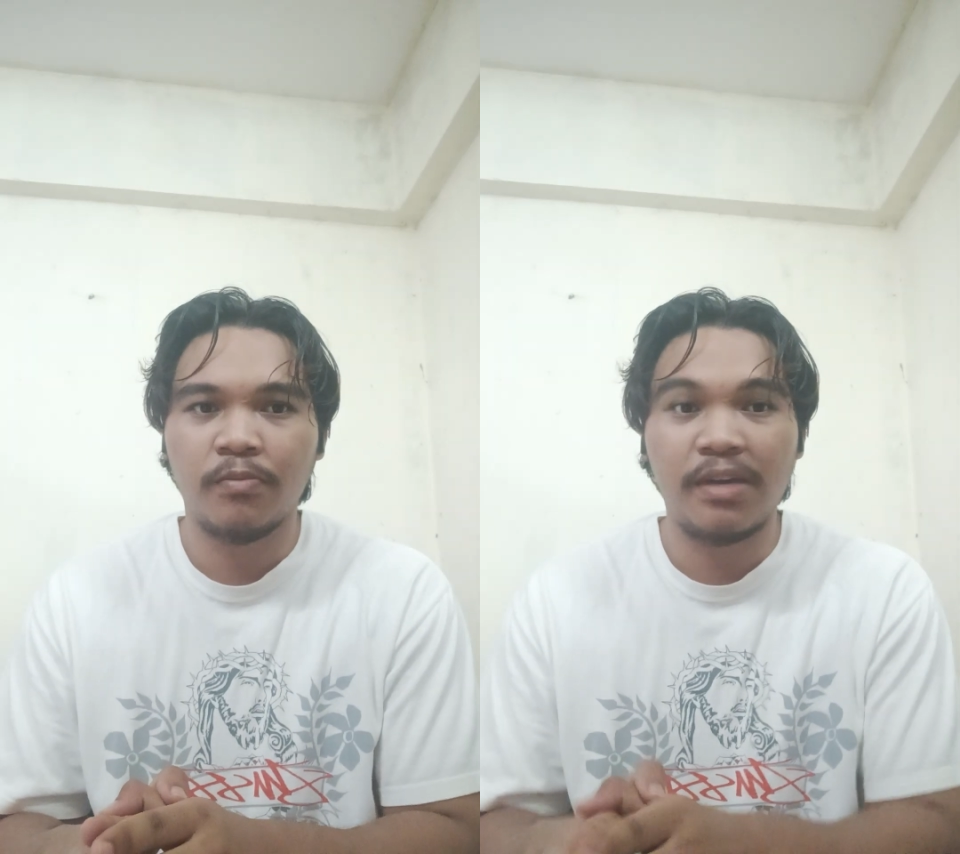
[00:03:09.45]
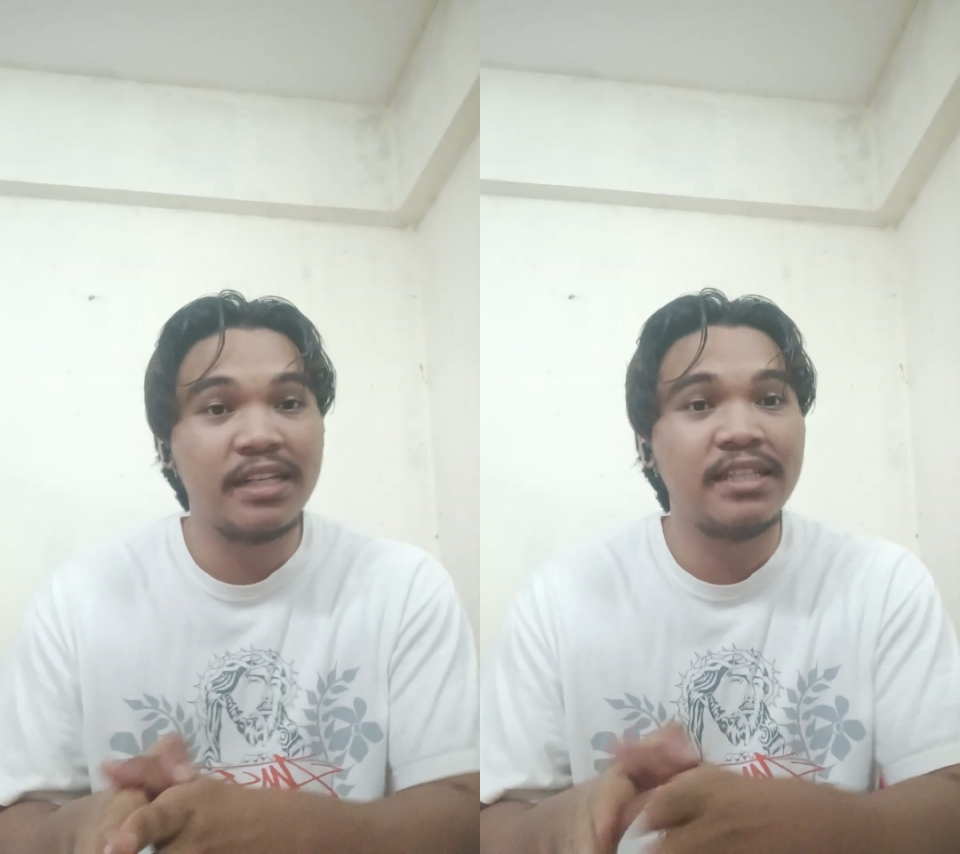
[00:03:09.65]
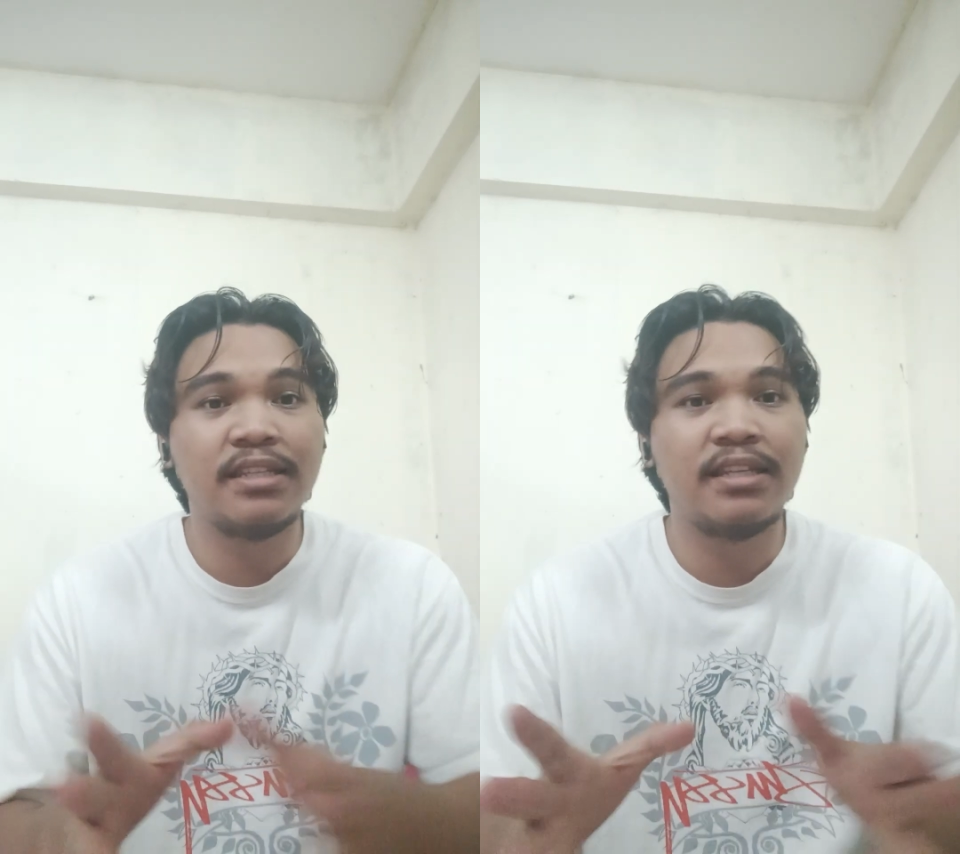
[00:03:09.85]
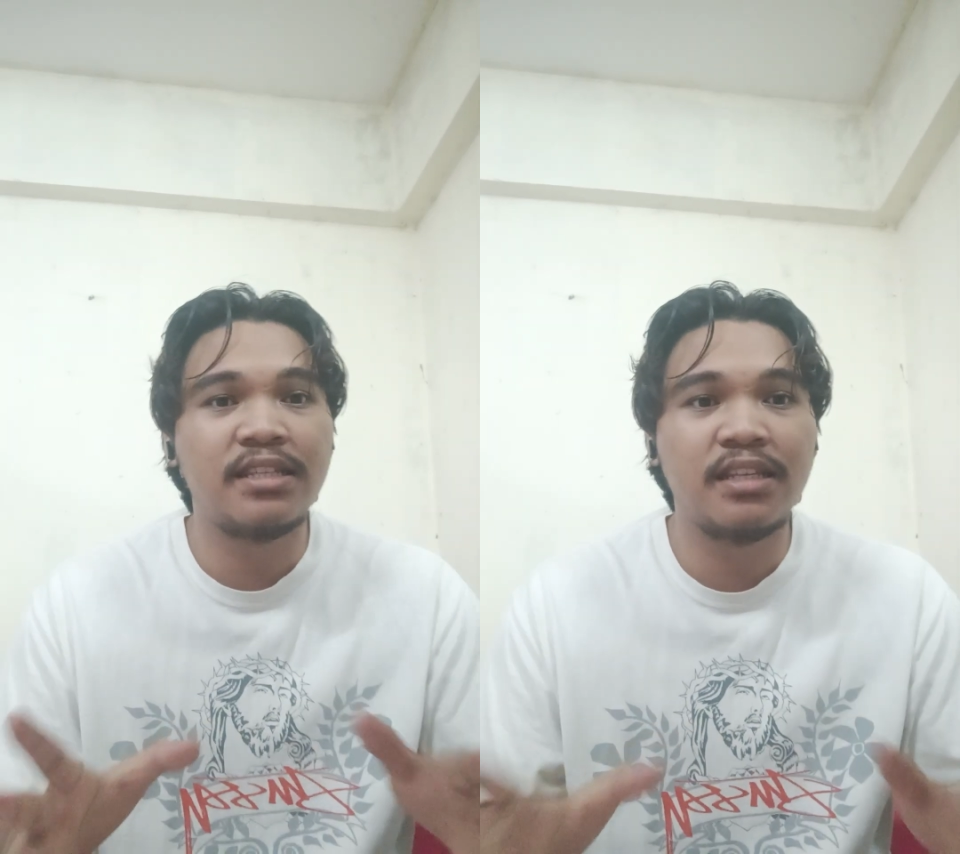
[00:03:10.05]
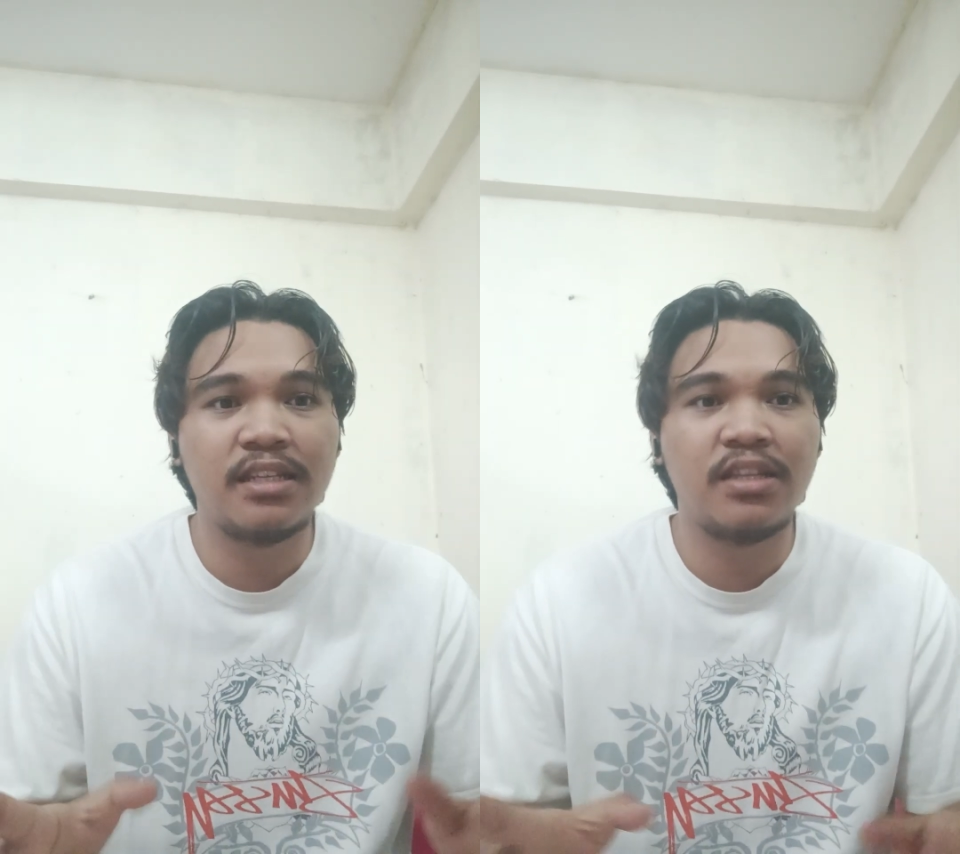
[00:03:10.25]
But this
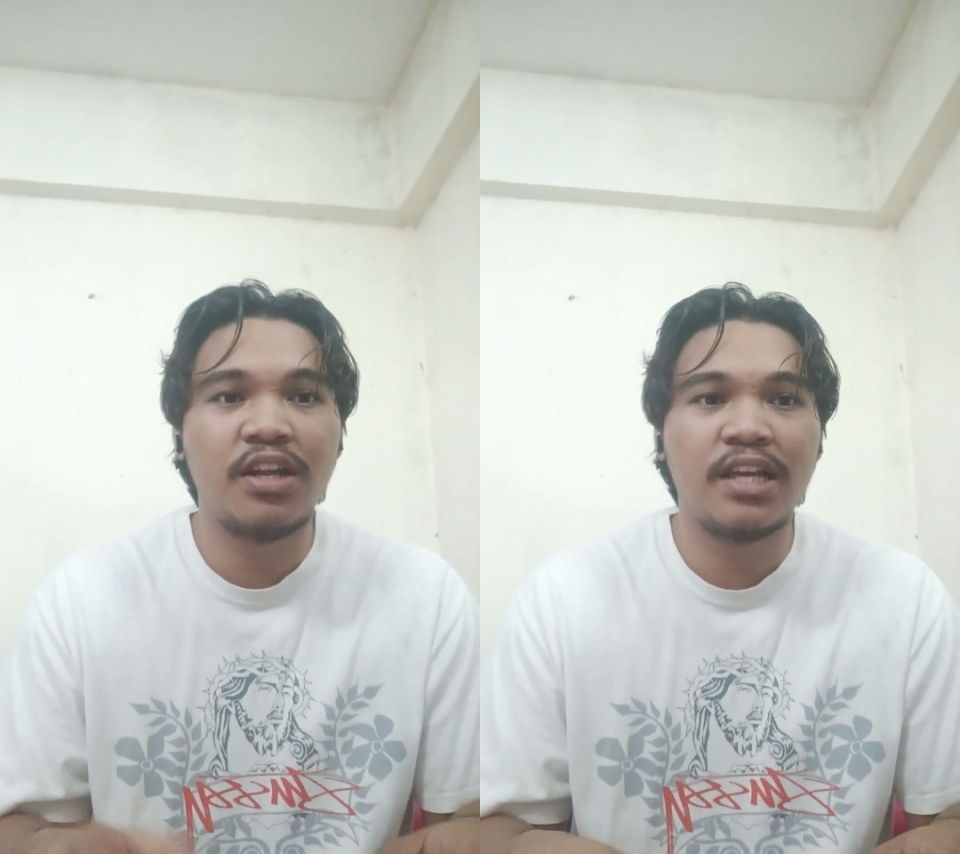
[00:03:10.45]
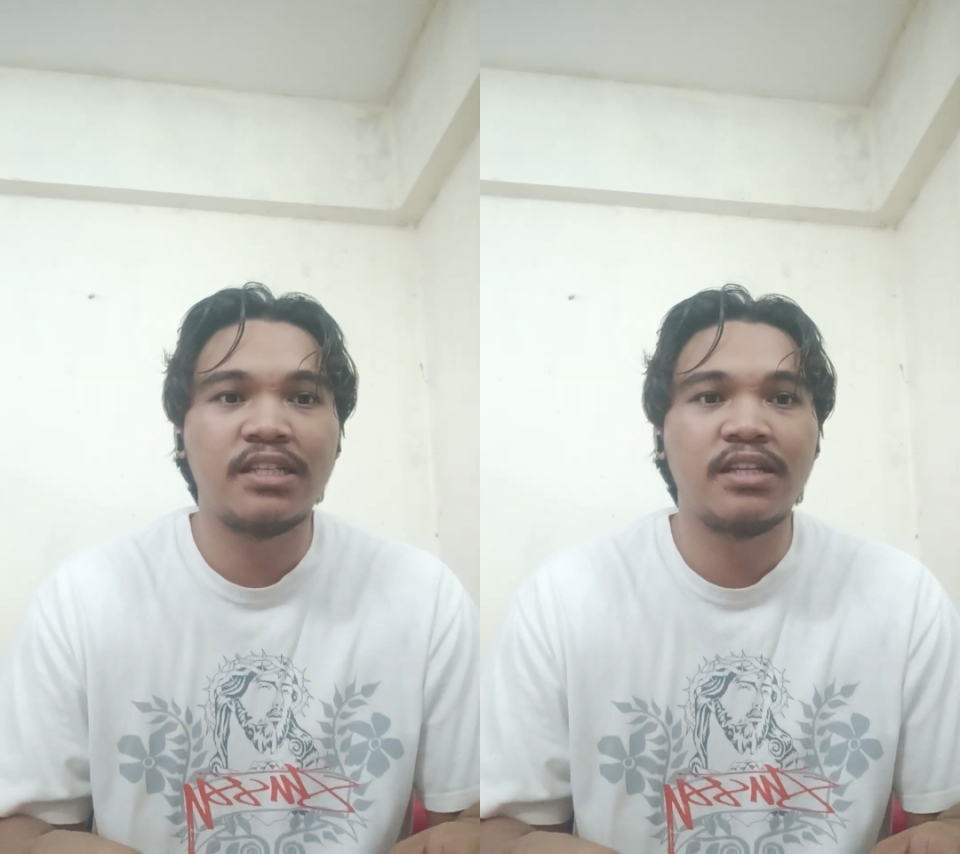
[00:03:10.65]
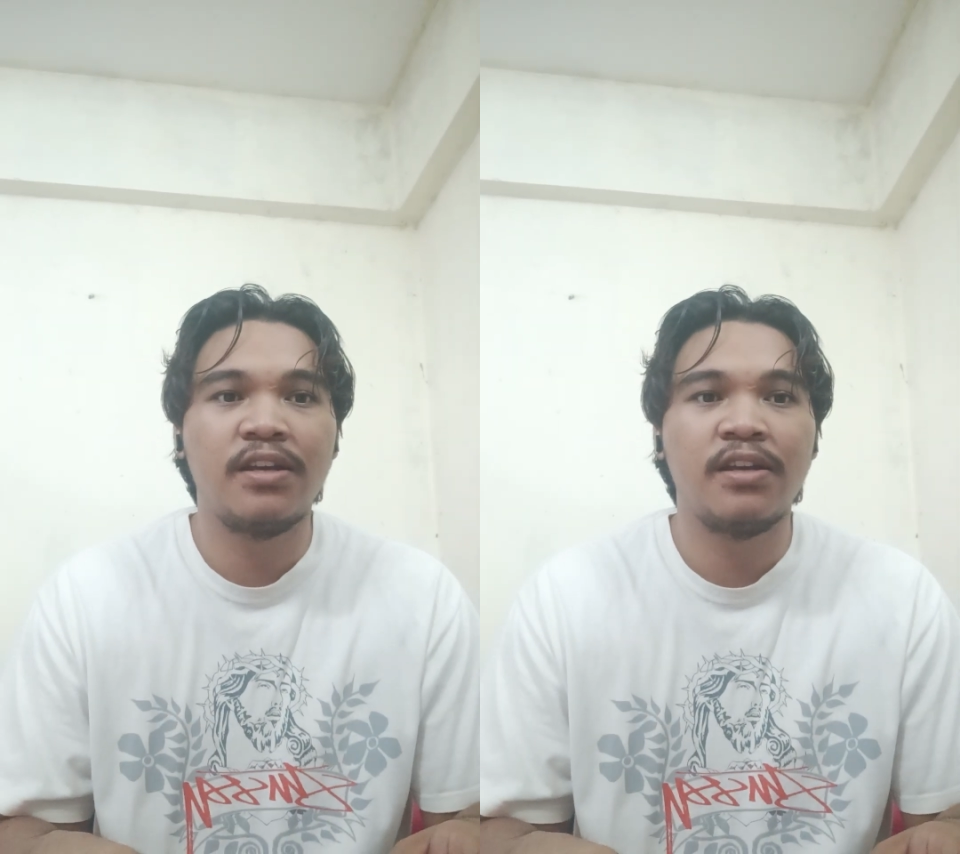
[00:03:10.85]
disaster is not as